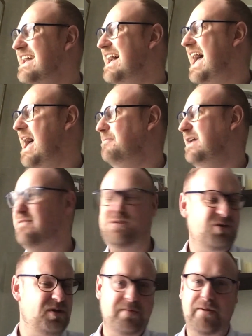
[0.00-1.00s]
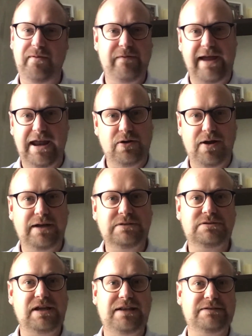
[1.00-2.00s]
Even though they're probably really annoying
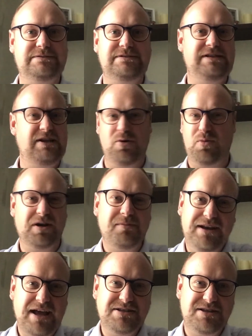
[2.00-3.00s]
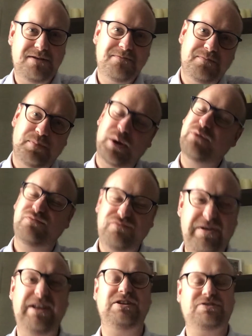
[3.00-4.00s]
and you don't want to be nice to them, but
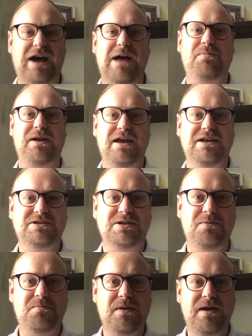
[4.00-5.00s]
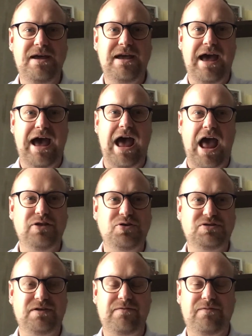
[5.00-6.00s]
really try and be nice to them and do
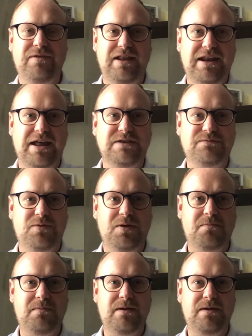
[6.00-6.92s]
something really nice for them.